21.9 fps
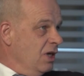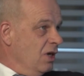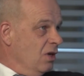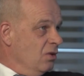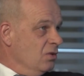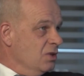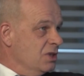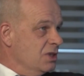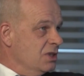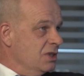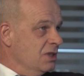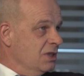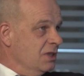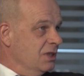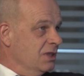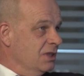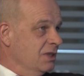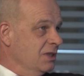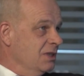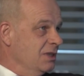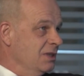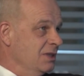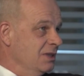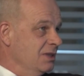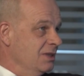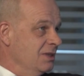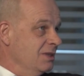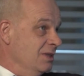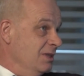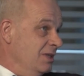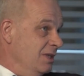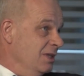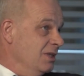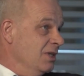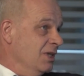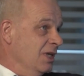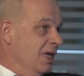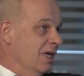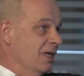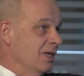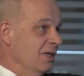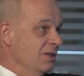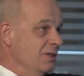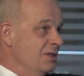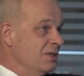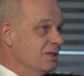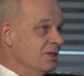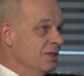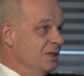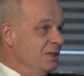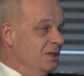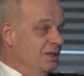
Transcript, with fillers: gowns in the Netherlands.